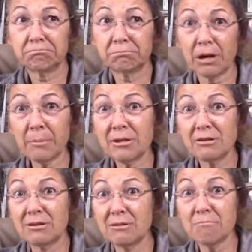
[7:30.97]
Probably
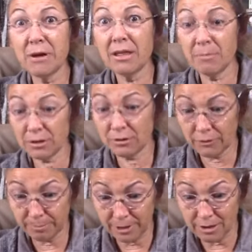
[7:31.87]
didn't pay that much for the
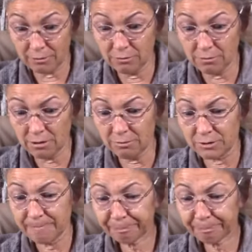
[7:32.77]
plant. Who knows?